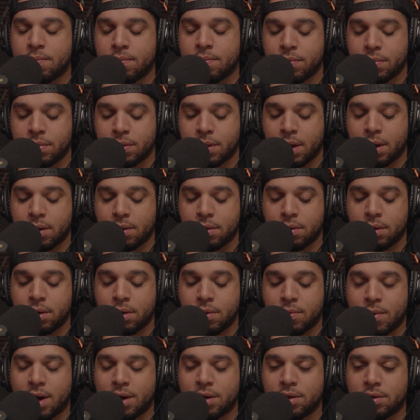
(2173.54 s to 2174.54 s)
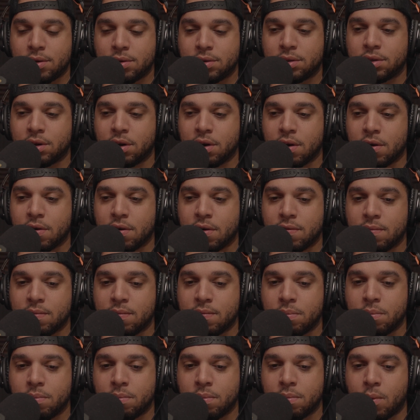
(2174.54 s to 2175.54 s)
not only why you serve,
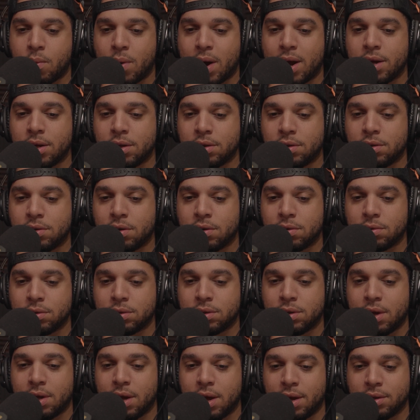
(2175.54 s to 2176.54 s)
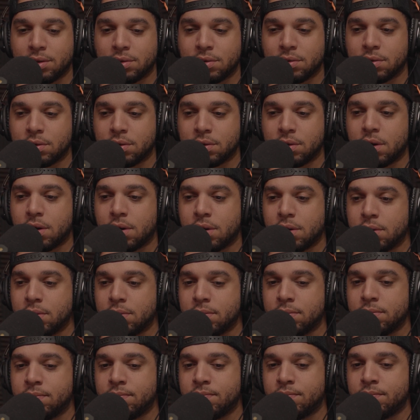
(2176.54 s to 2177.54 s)
but why you chose to answer the call.
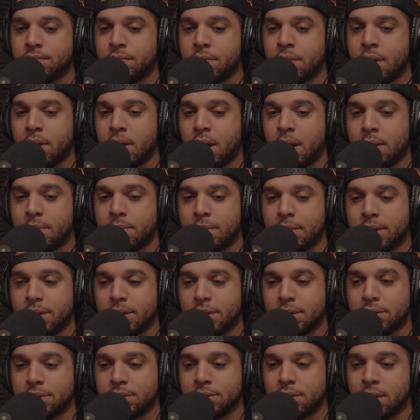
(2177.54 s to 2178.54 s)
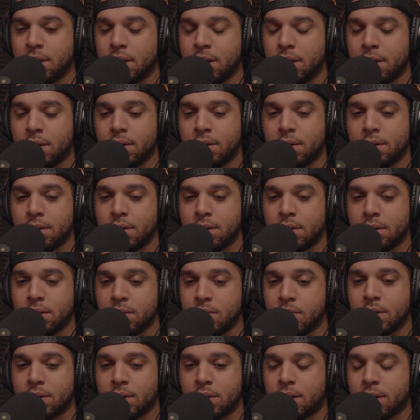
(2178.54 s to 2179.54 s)
Because
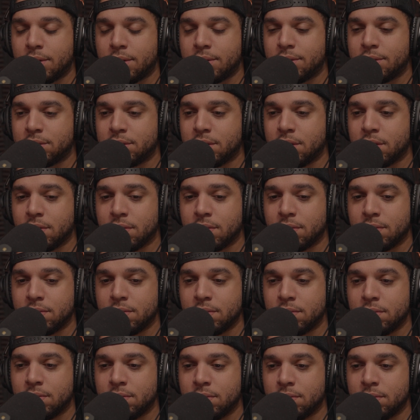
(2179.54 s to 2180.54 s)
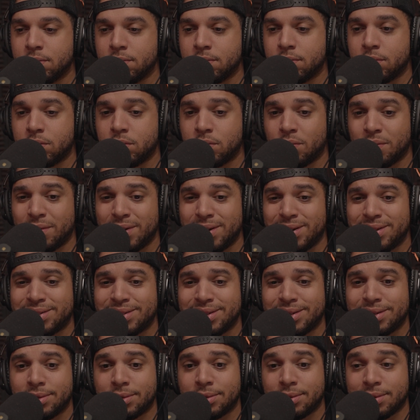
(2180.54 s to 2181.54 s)
you were called to serve
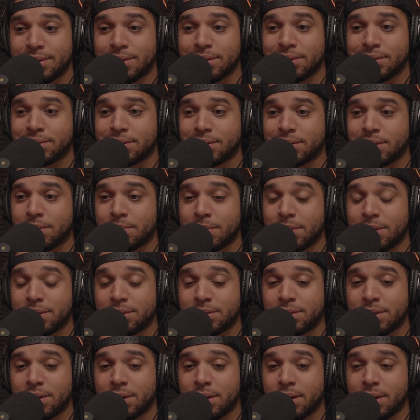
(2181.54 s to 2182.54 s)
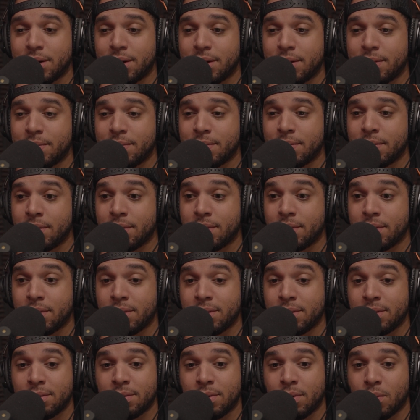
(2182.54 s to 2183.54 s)
26 years in the military.
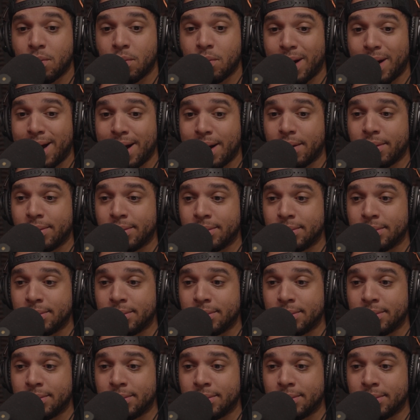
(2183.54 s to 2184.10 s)
Wow.